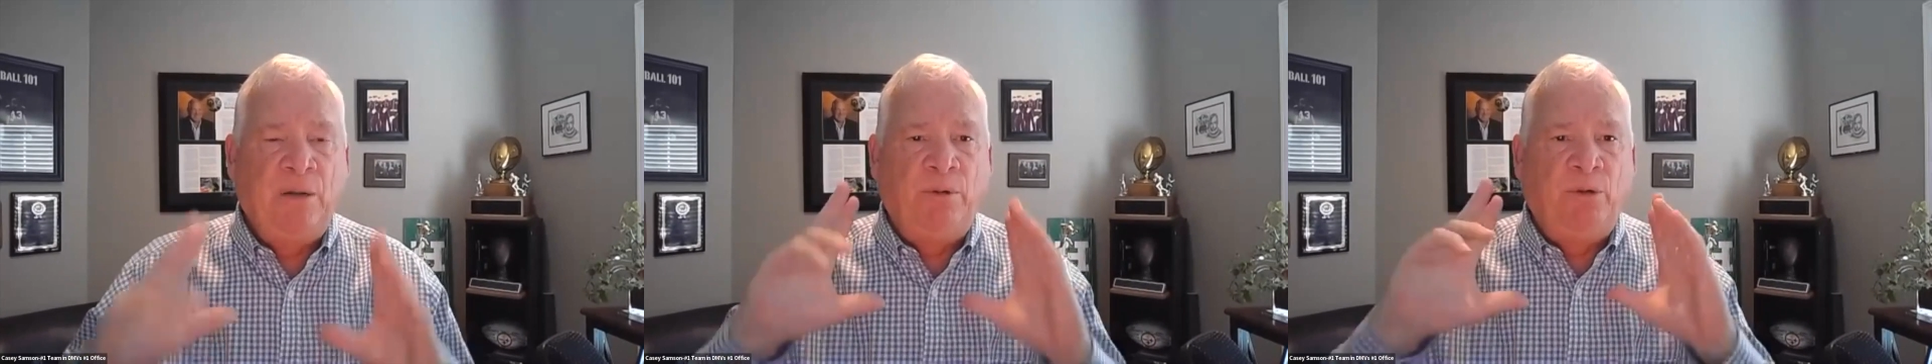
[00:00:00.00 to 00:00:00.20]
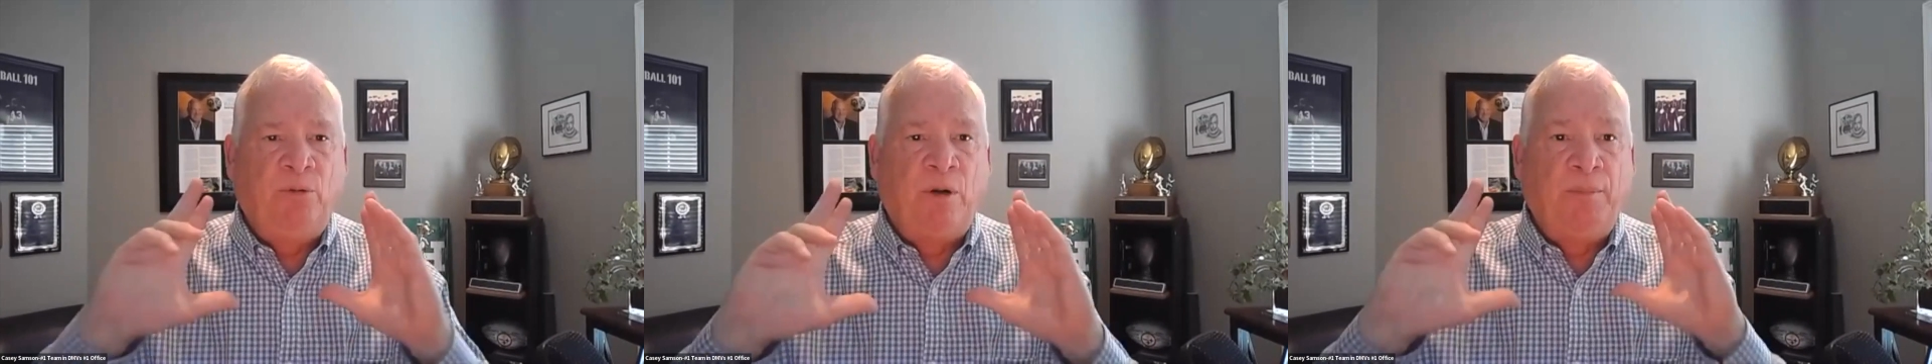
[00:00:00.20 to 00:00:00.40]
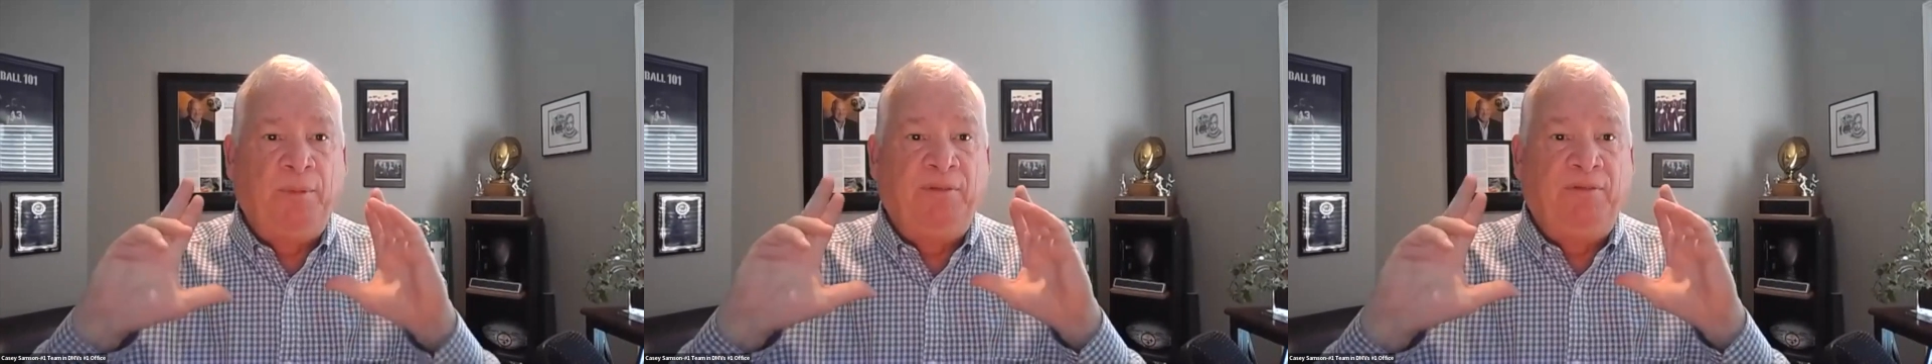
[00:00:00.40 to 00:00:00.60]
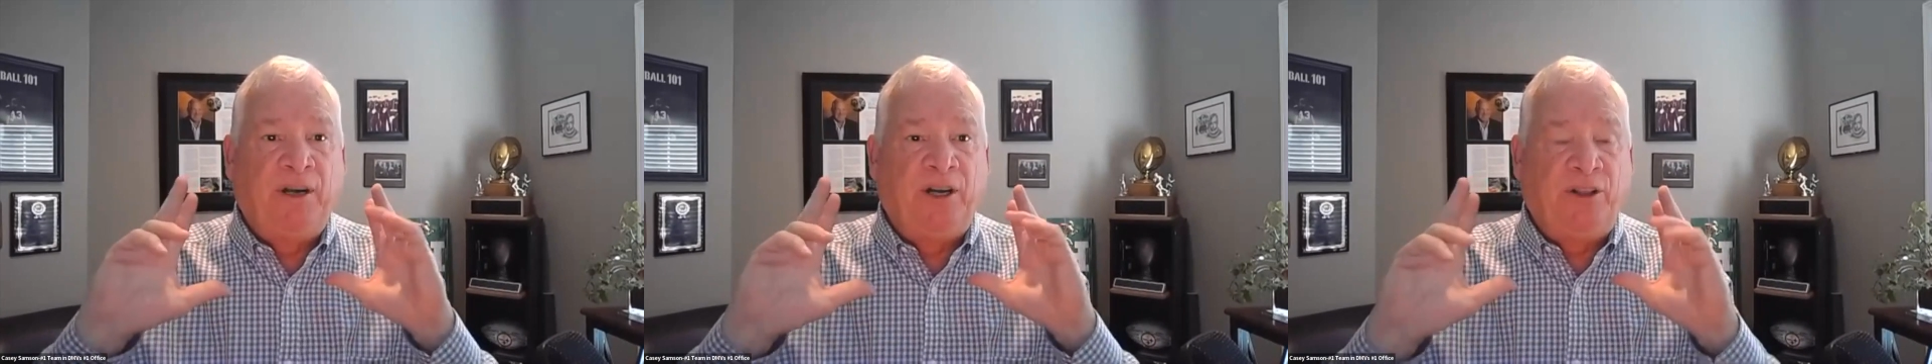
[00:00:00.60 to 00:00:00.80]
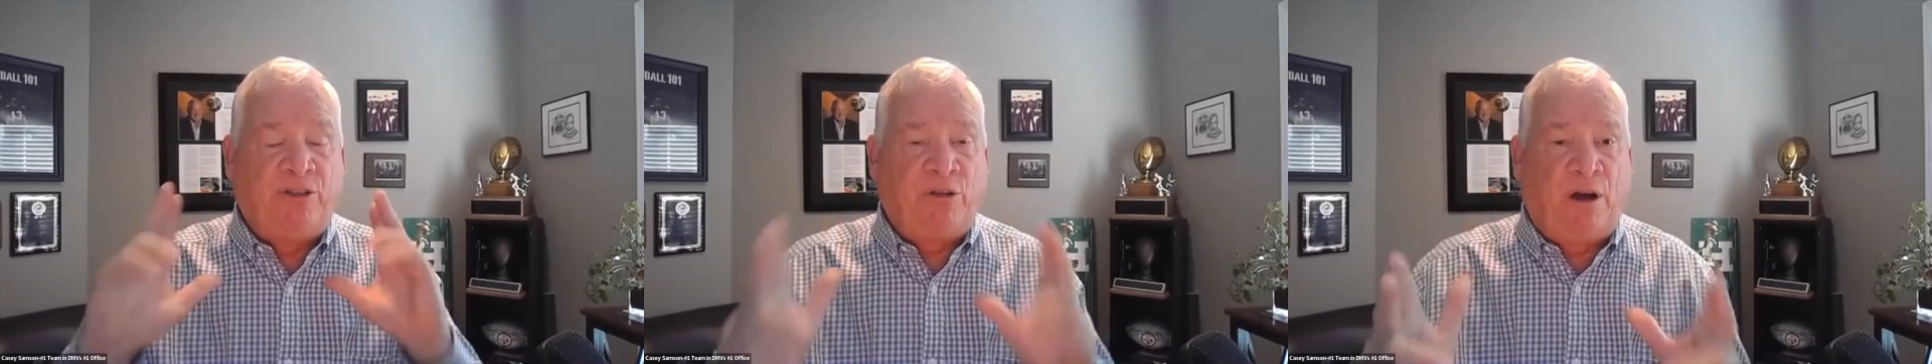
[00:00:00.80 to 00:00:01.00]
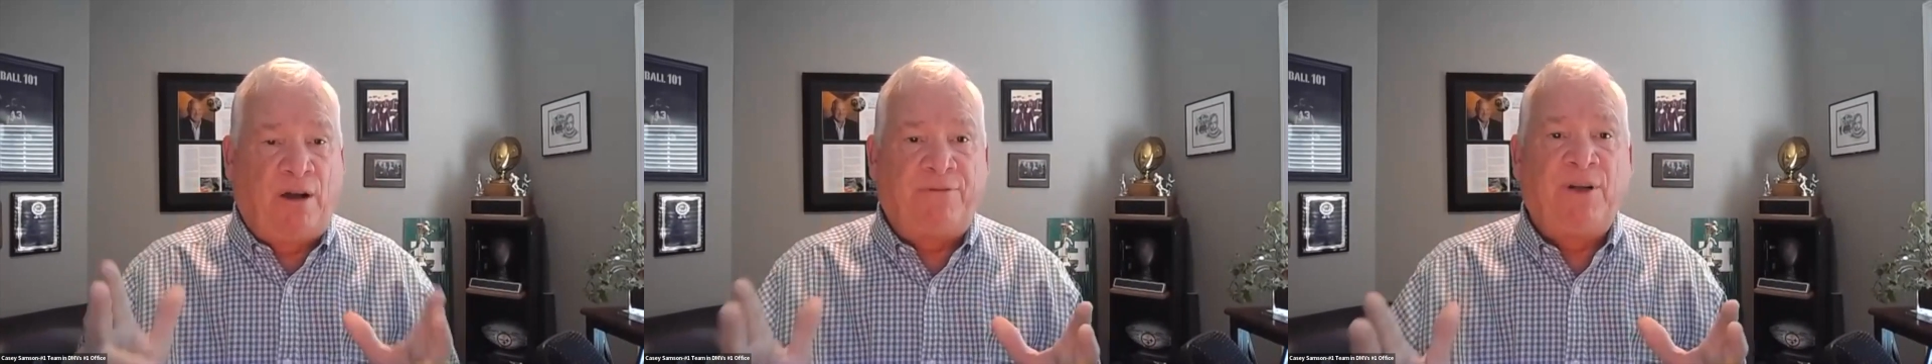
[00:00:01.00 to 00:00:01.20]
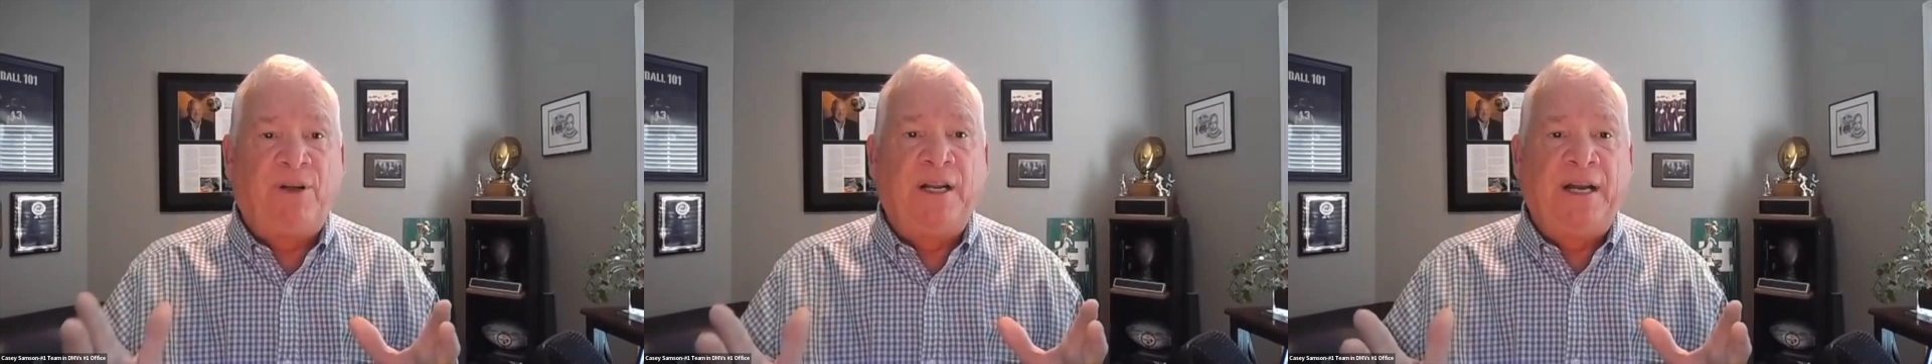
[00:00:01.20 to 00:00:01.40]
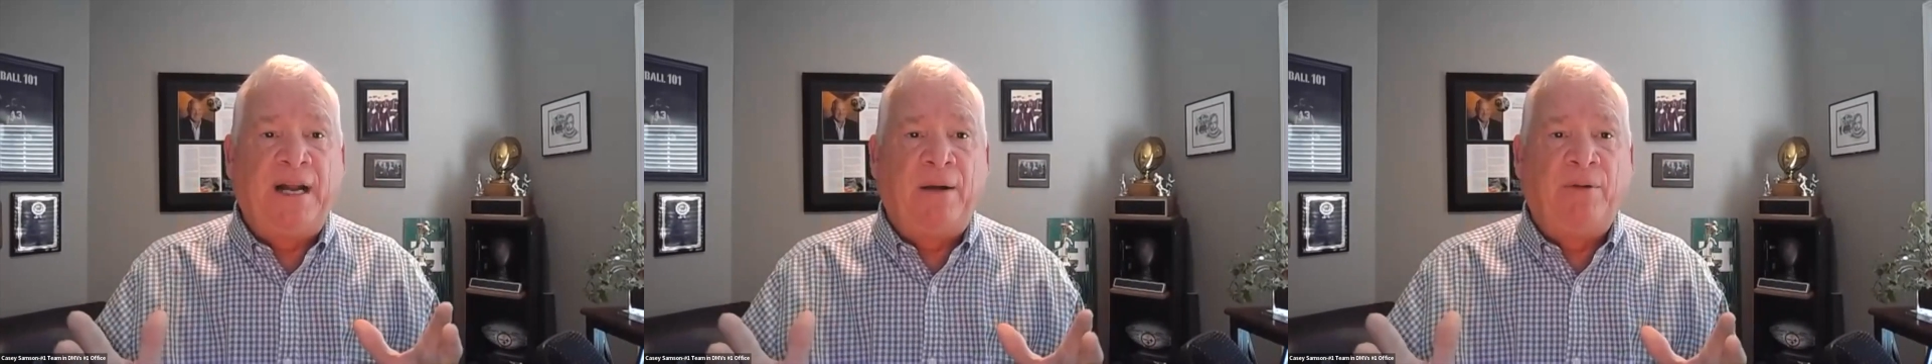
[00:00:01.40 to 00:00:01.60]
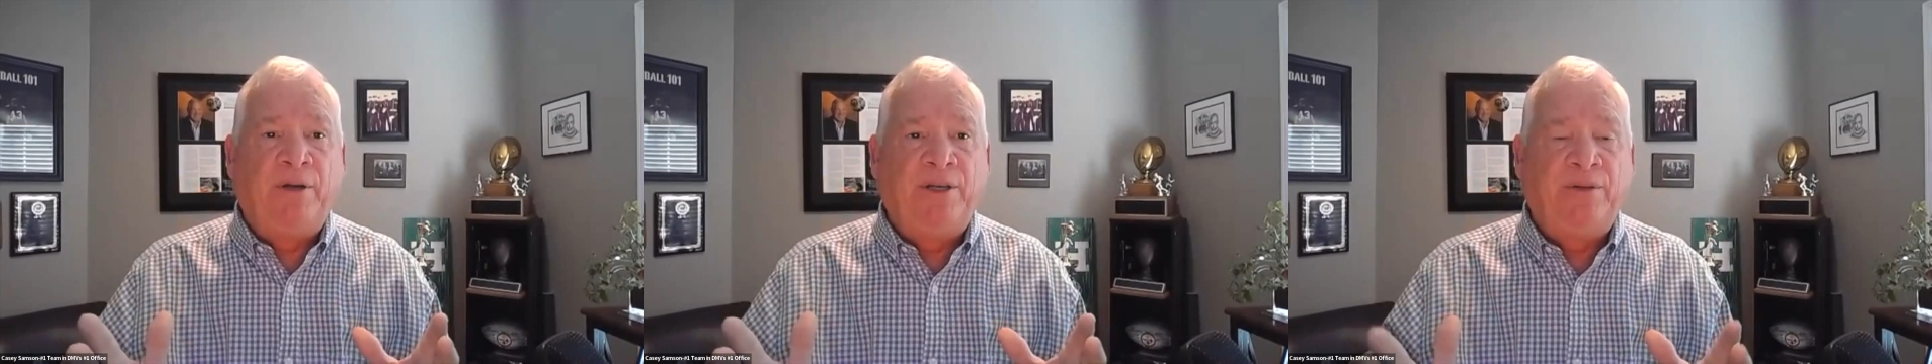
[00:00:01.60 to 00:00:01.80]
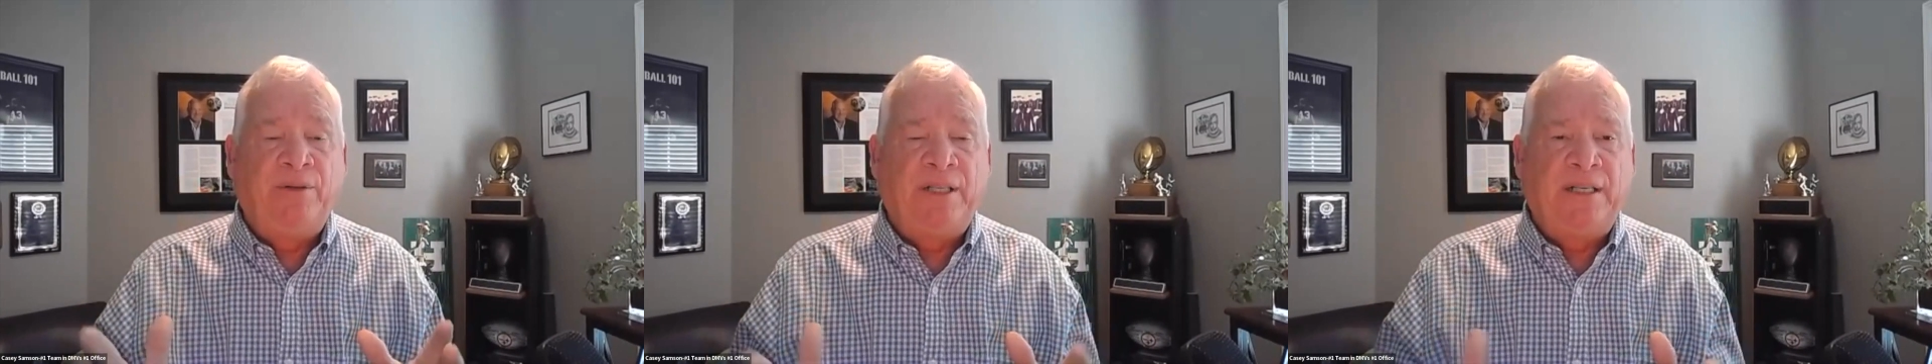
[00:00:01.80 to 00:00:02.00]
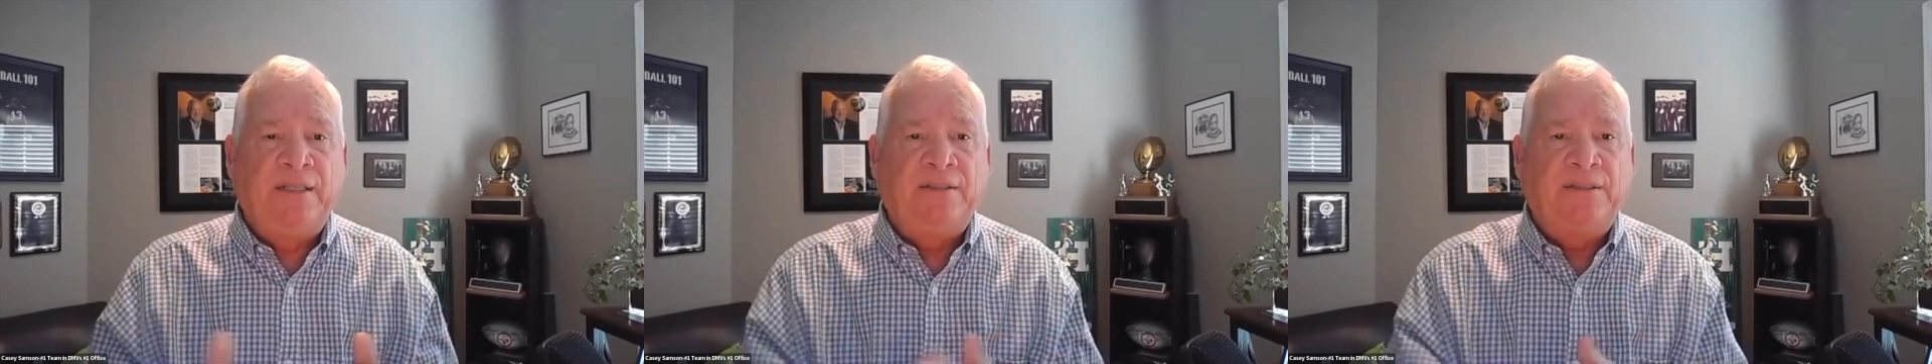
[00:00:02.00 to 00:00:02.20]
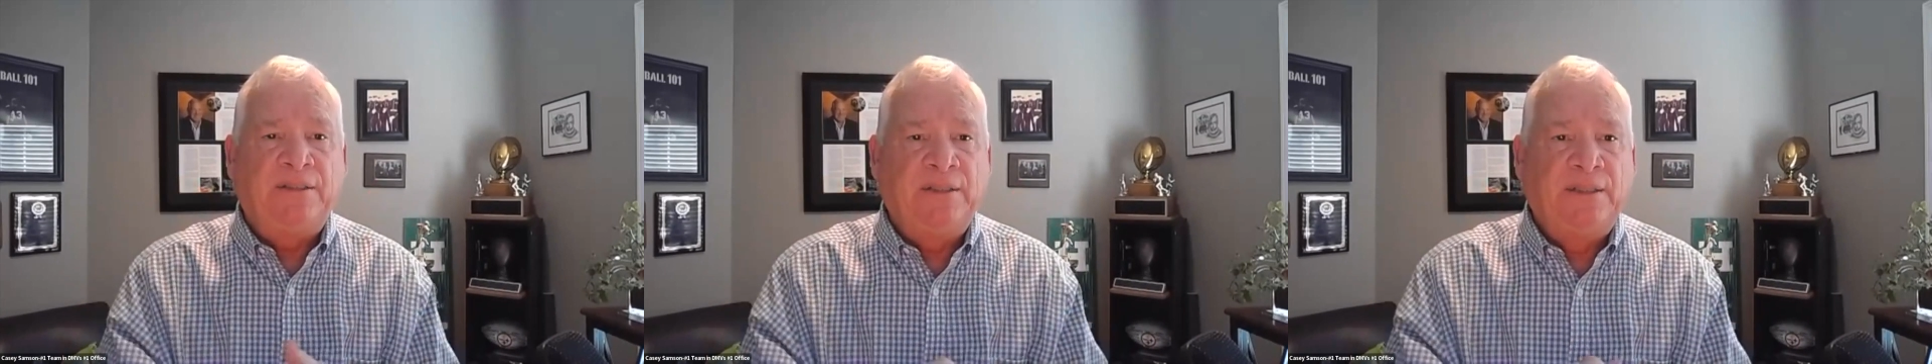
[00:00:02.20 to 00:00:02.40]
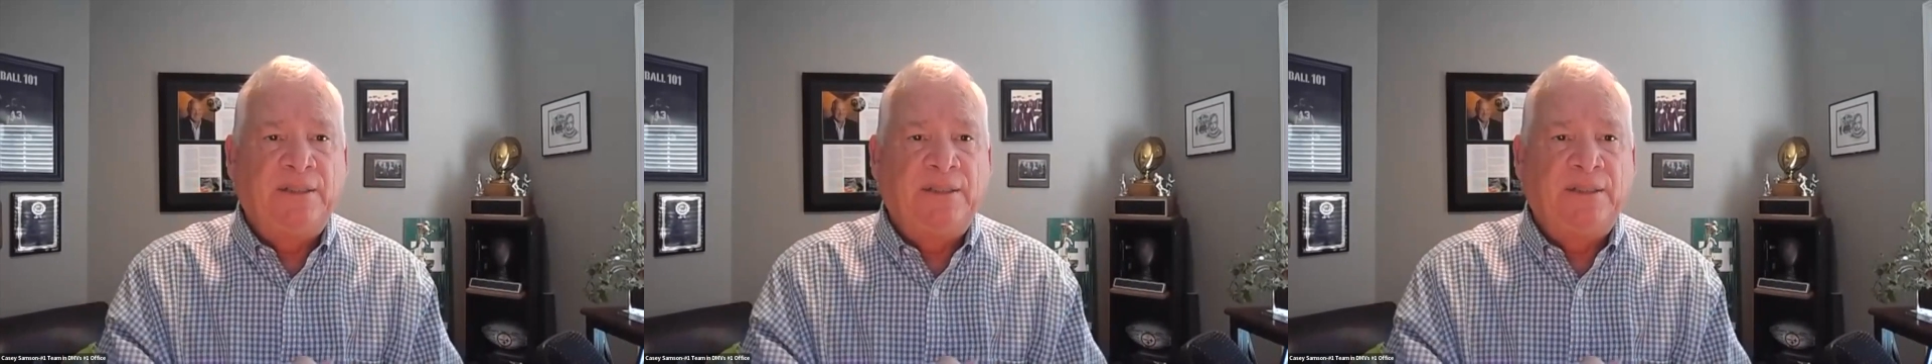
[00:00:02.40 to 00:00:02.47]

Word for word: we want to be very thoughtful in how we do things.